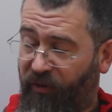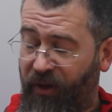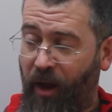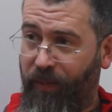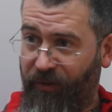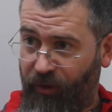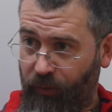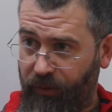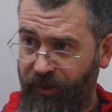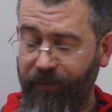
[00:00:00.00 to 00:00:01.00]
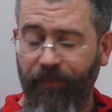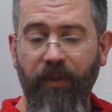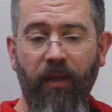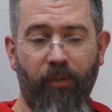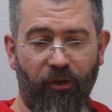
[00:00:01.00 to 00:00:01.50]
off as an open source
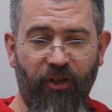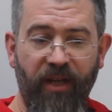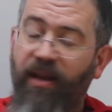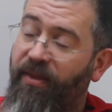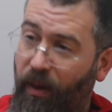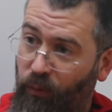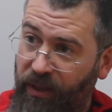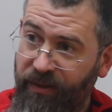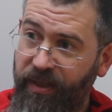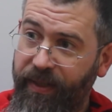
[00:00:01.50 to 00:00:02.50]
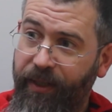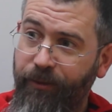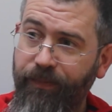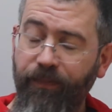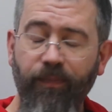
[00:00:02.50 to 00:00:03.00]
project, and that will continue.